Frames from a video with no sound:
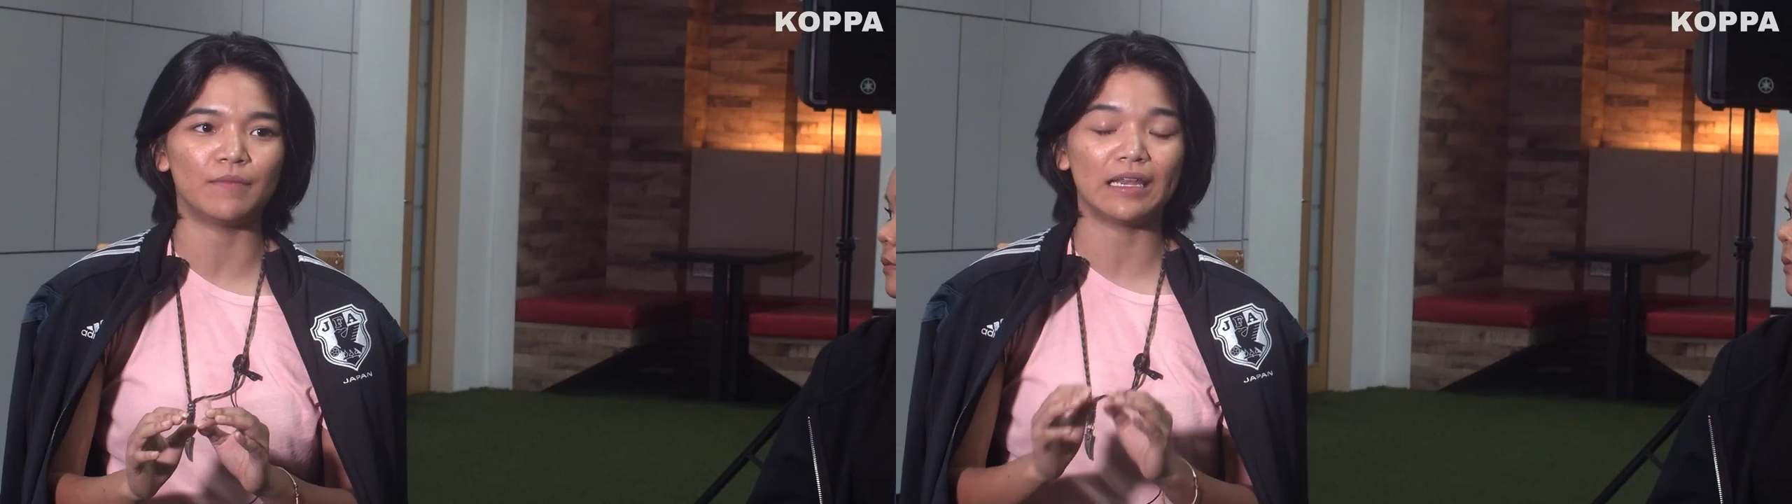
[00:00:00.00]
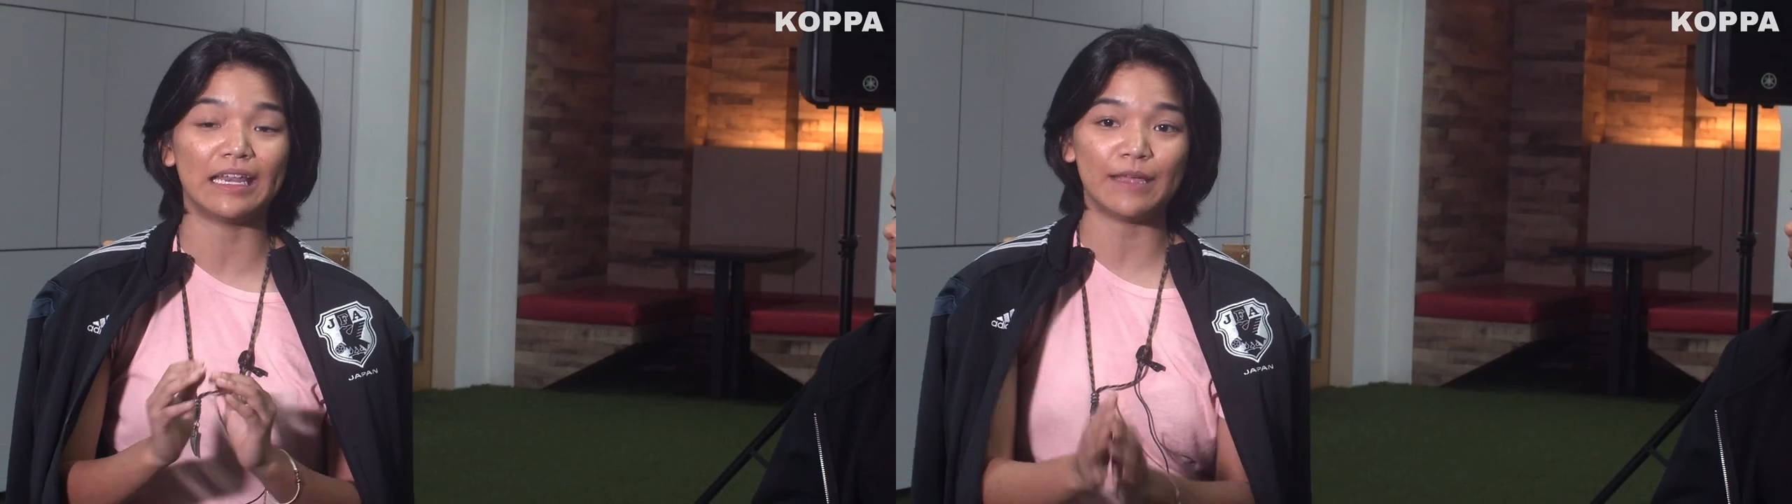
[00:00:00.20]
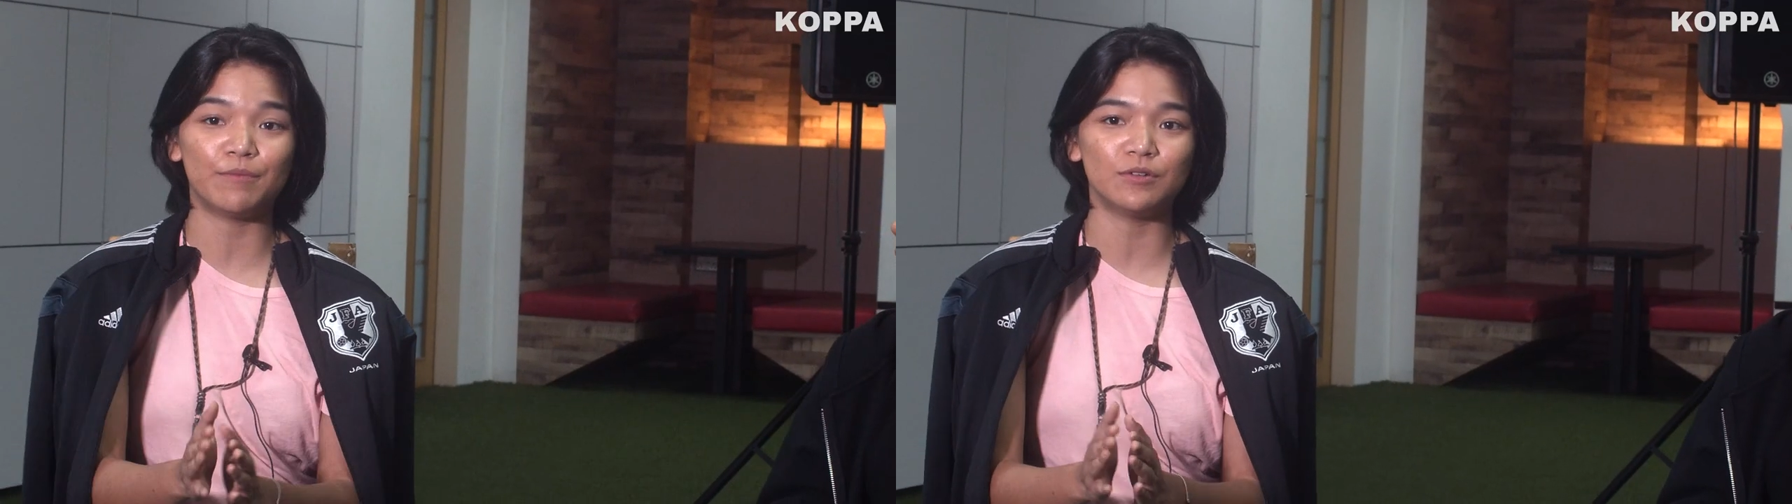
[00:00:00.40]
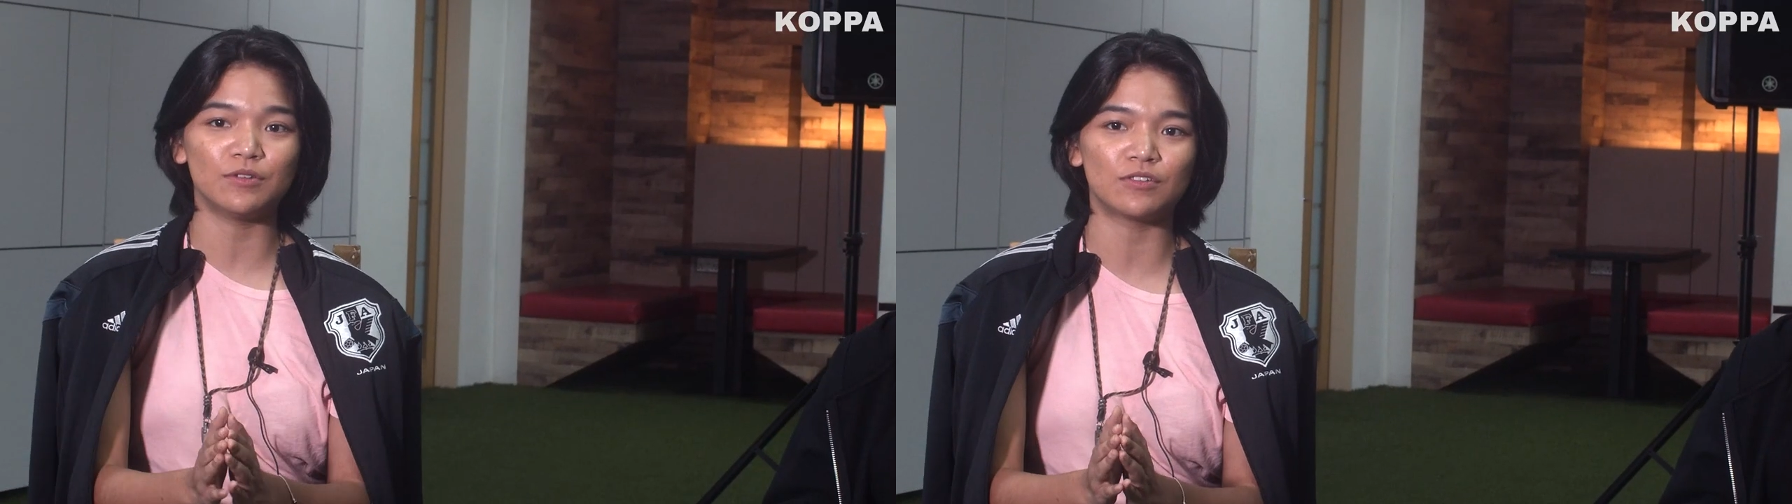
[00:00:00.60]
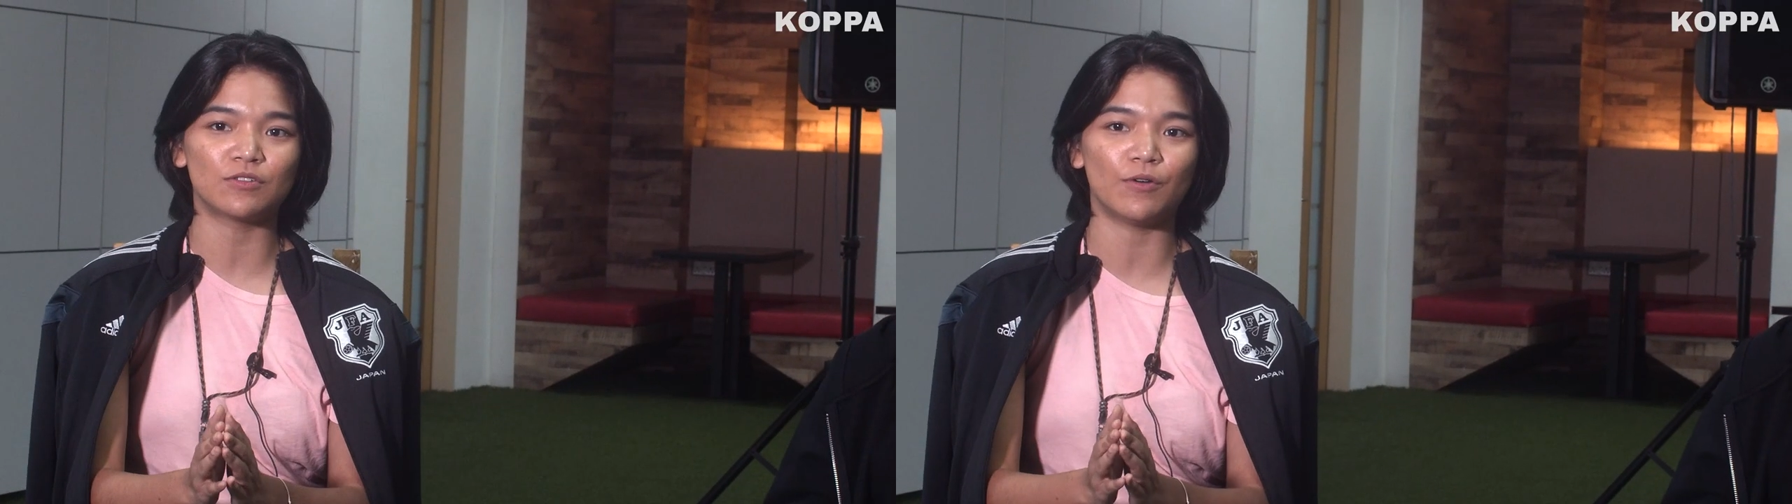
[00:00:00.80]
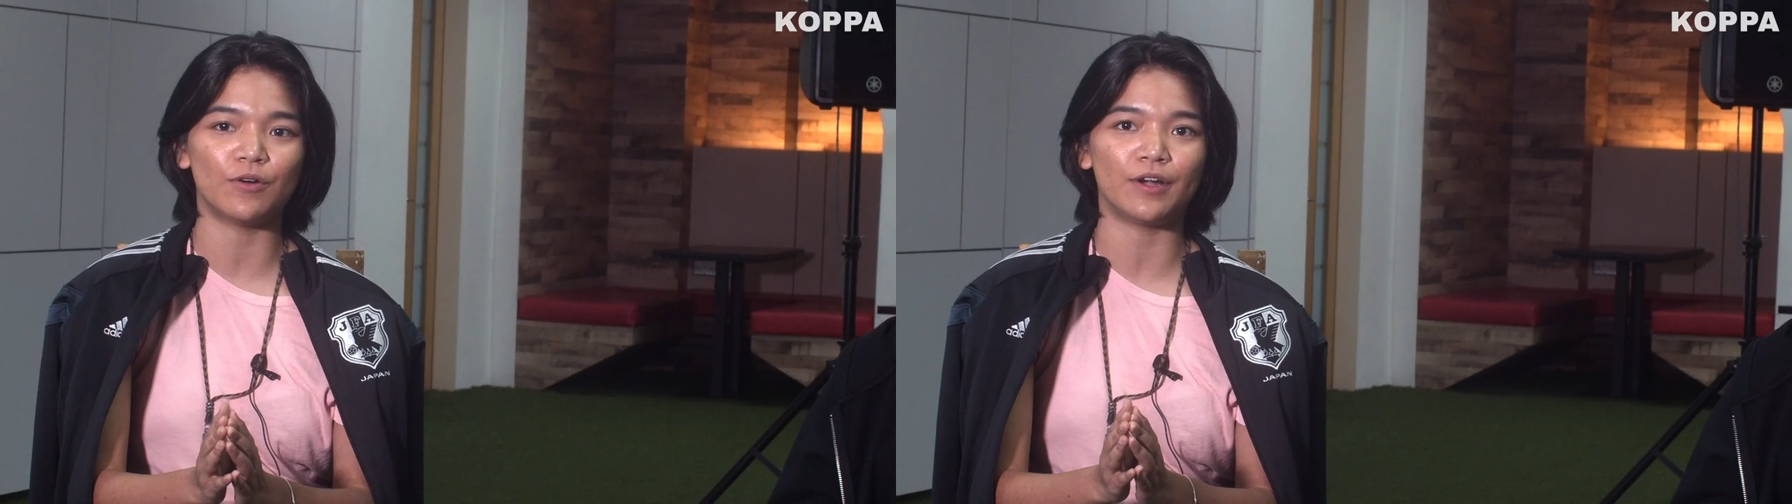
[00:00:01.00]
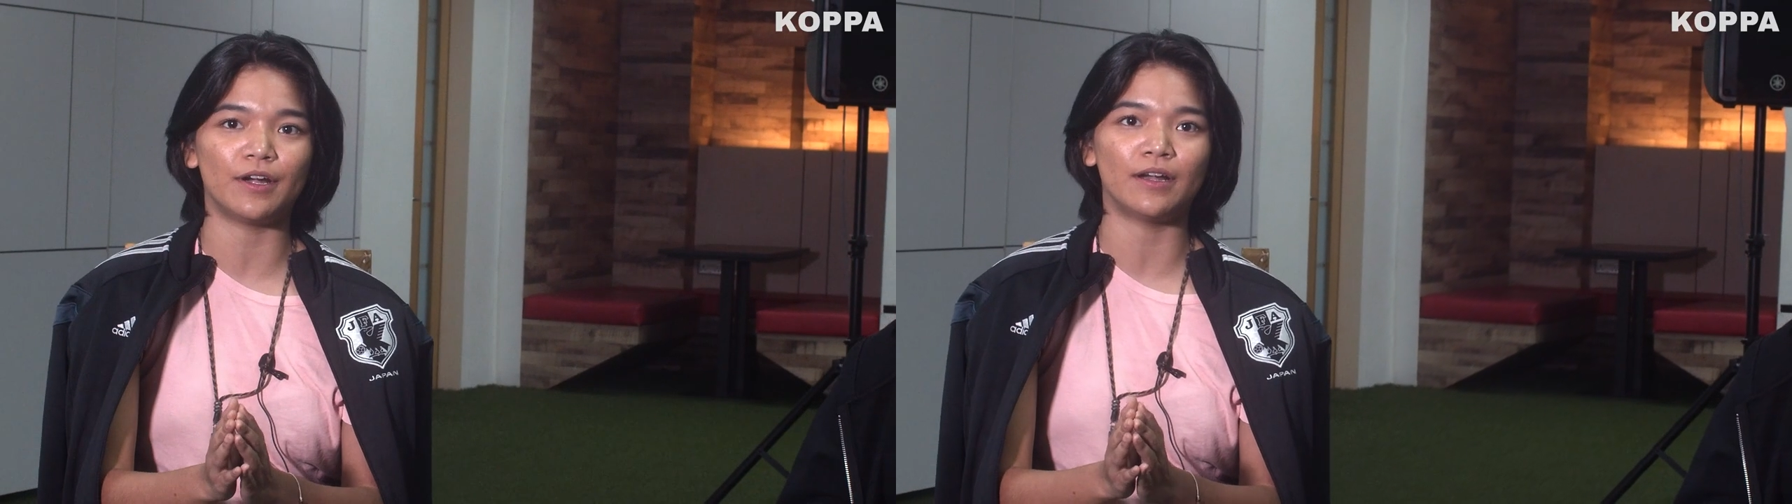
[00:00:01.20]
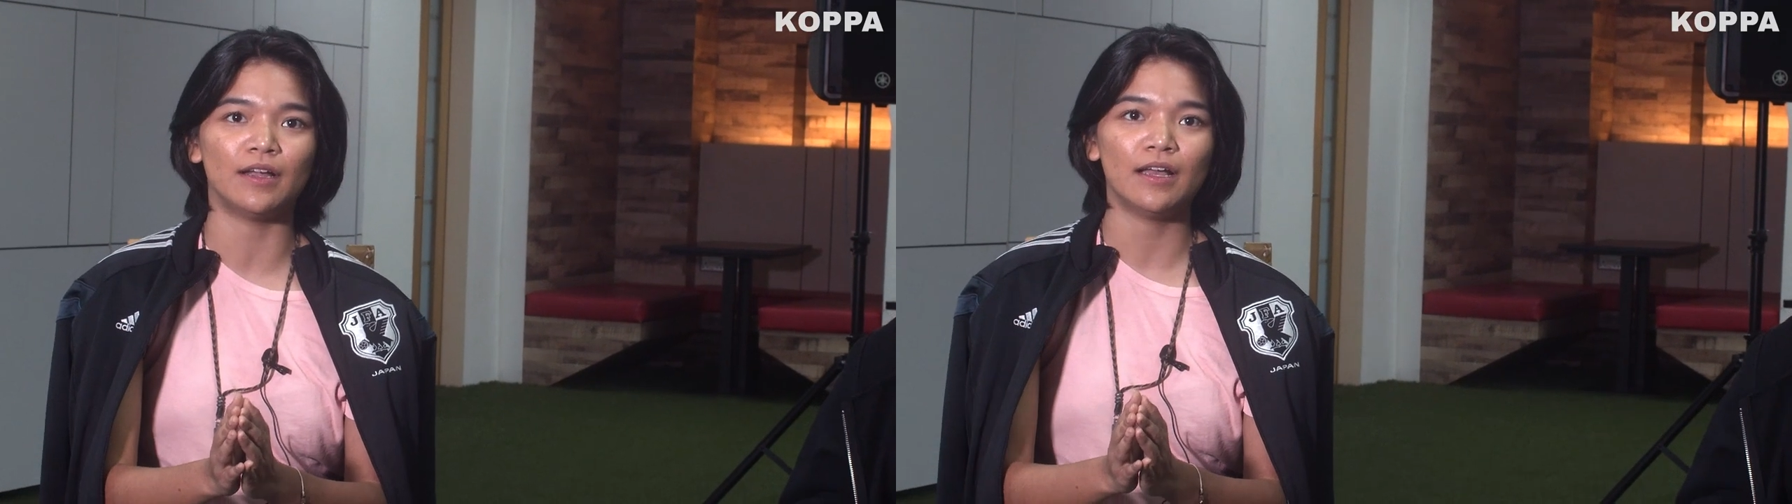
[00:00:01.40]
labels
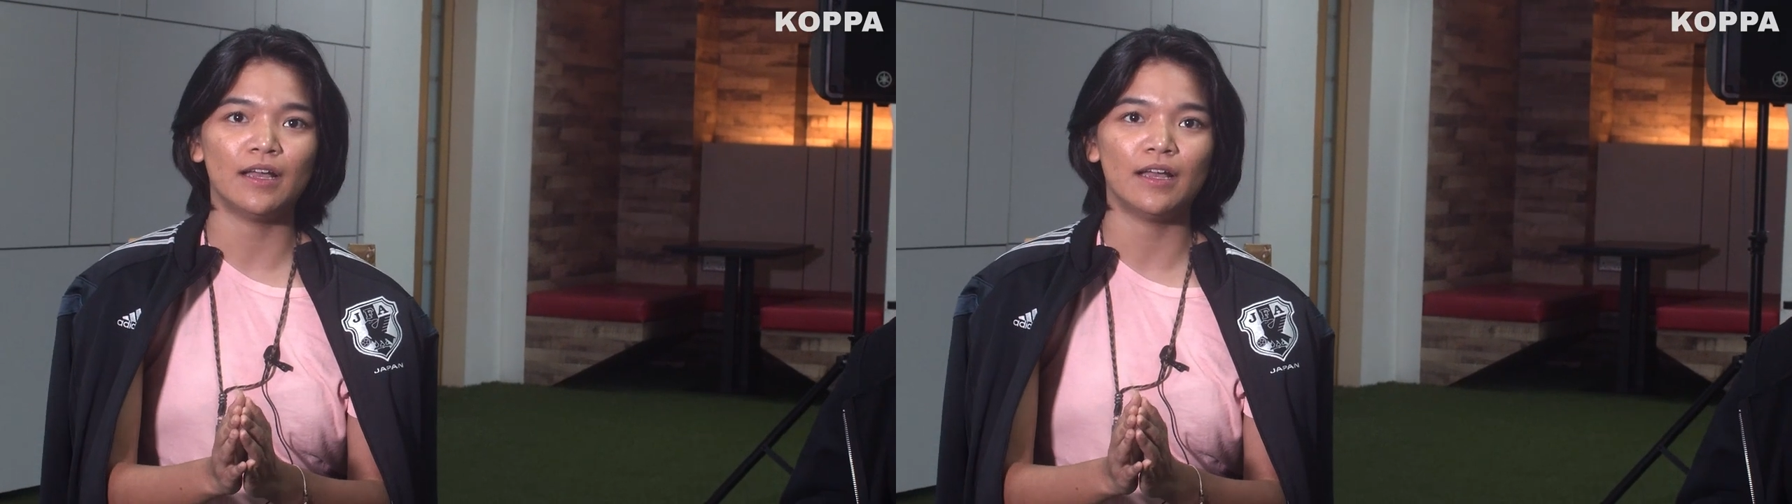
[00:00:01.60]
or